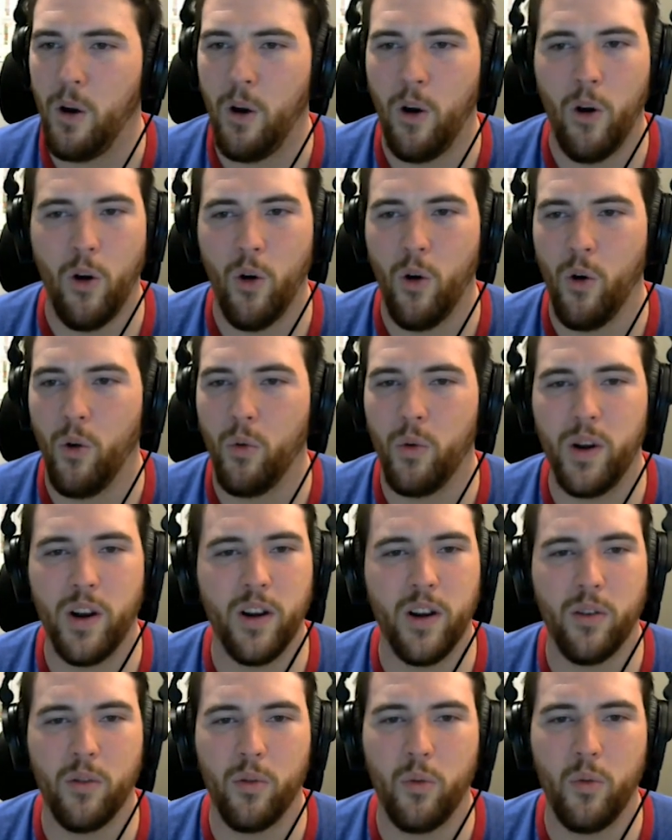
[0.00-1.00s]
Oh,
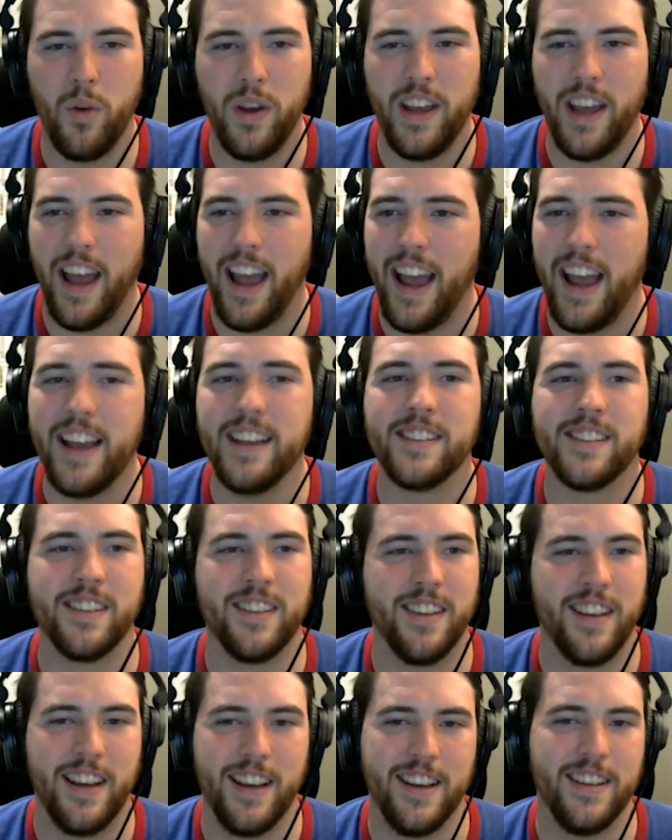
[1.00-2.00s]
we
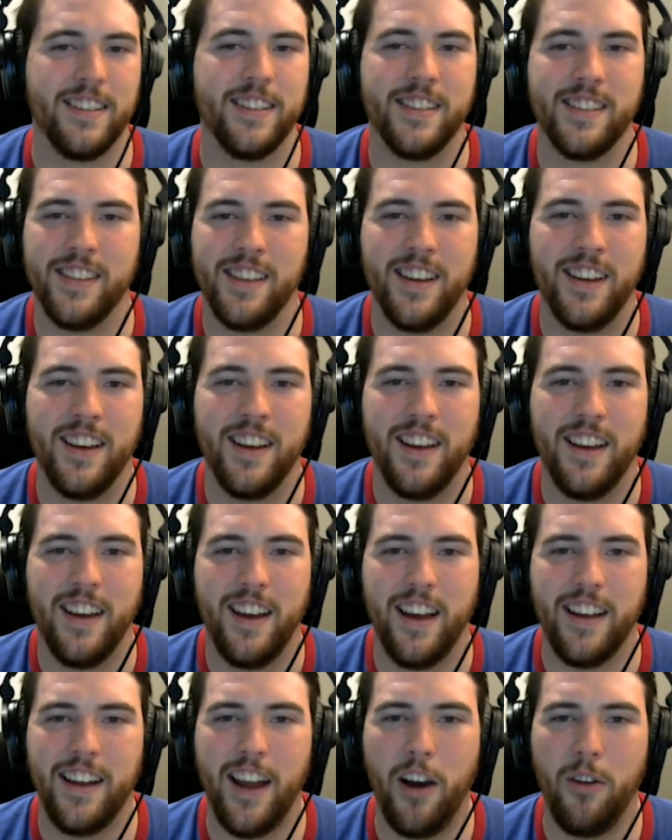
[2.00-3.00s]
aced this,
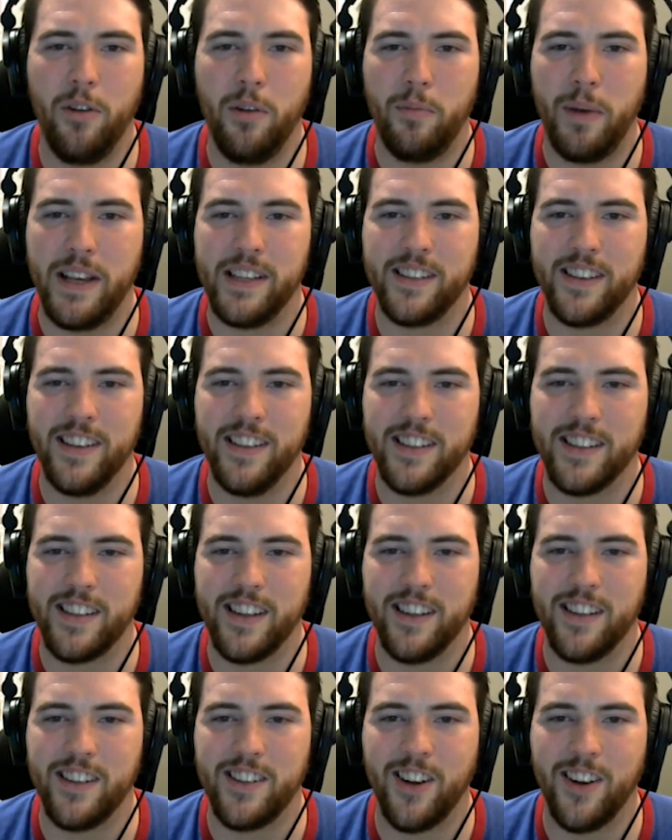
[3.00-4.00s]
and now we basically just
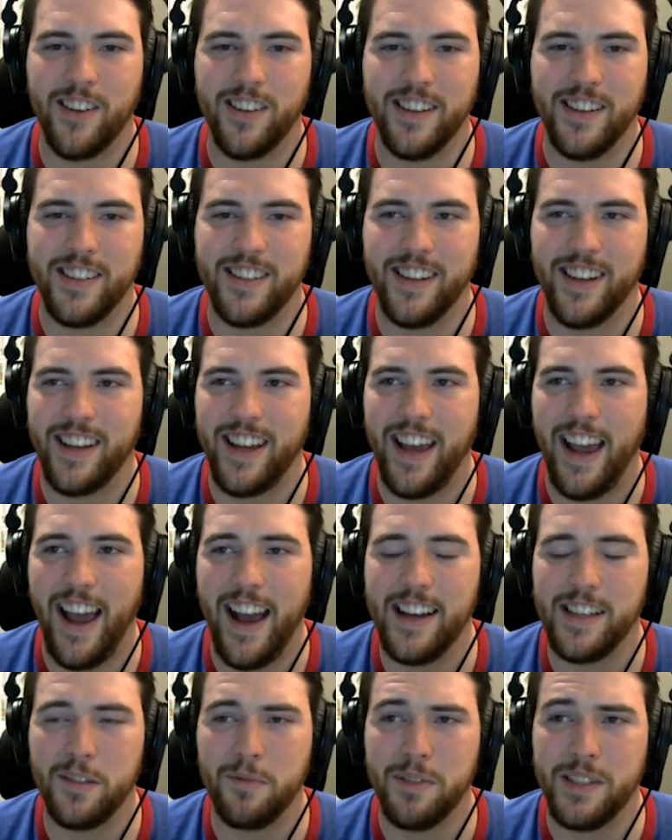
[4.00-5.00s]
get to turn this into
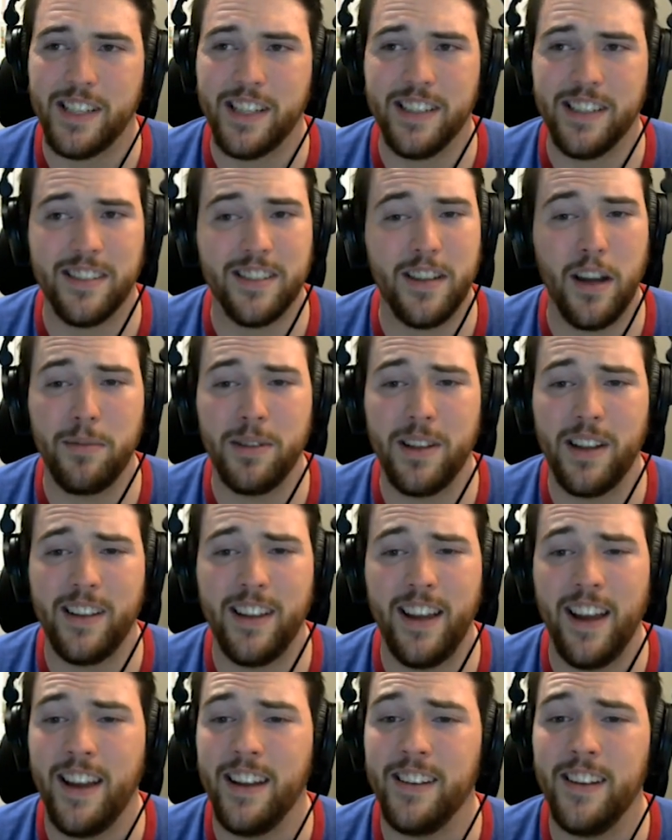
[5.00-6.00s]
cash, which gets doubled at
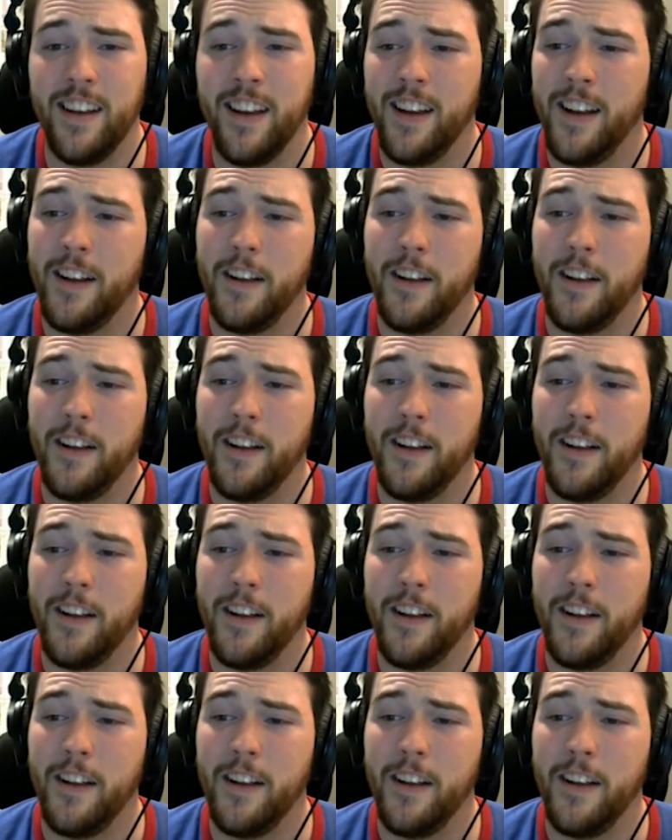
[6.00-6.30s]
the end.